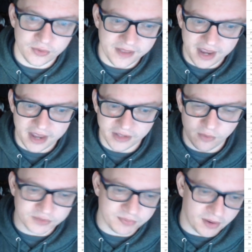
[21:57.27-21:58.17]
And then Haley
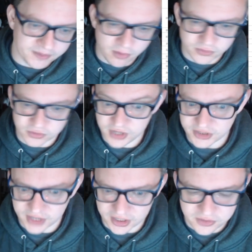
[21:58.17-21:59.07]
Rose brought the most. So she
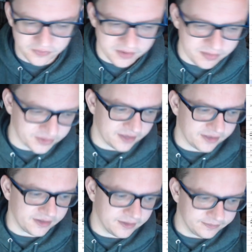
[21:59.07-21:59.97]
actually got 2 free booths out of the deal.